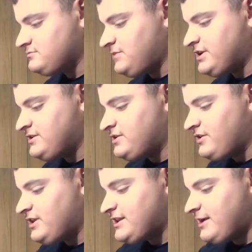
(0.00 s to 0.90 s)
You could
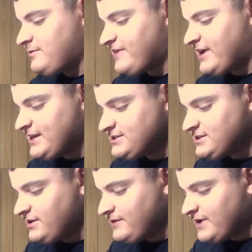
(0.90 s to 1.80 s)
go to the table of contents
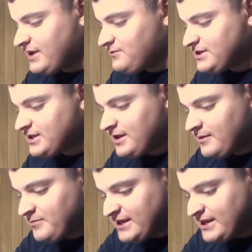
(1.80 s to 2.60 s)
and you can find what the